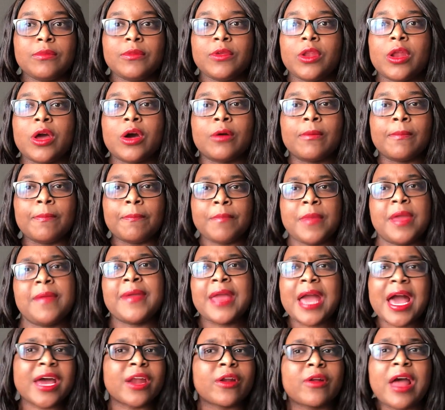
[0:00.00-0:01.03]
you know,
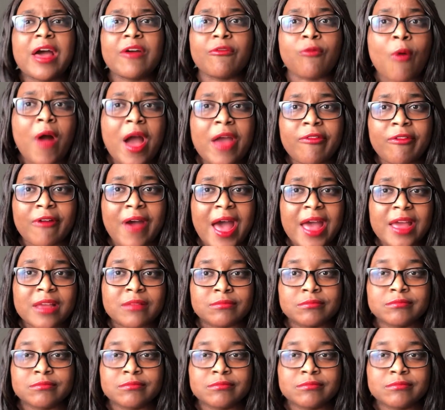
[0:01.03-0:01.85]
maybe I don't have Wi-Fi.